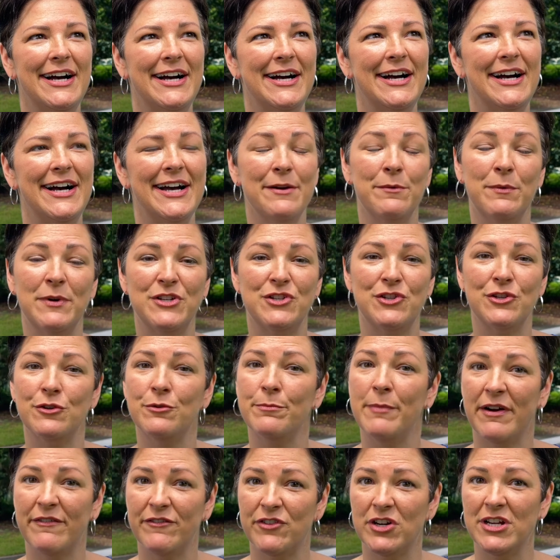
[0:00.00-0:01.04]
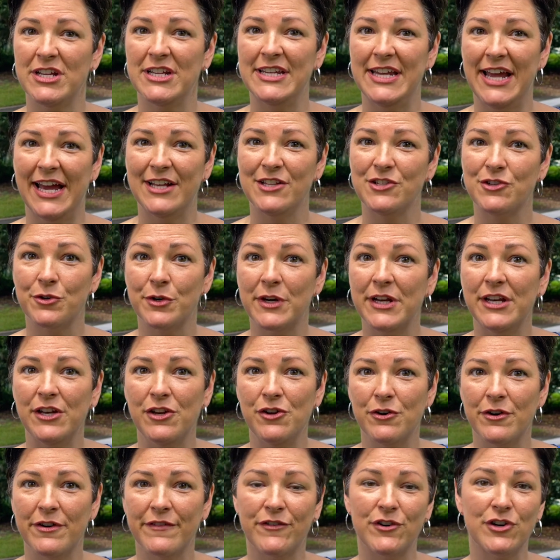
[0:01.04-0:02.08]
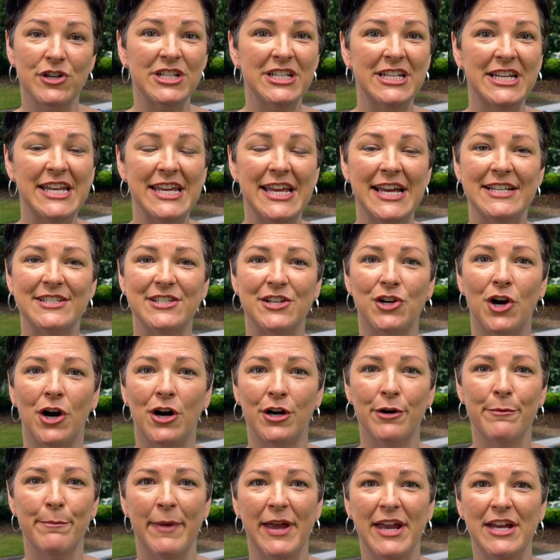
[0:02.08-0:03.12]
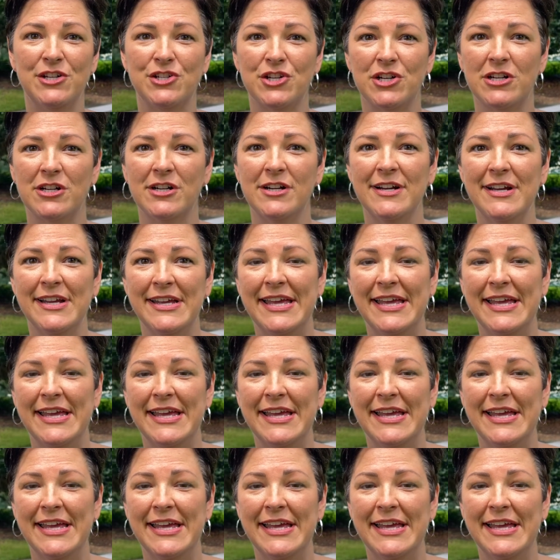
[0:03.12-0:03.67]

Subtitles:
I went to Mount Vernon Nazarene University as an art major,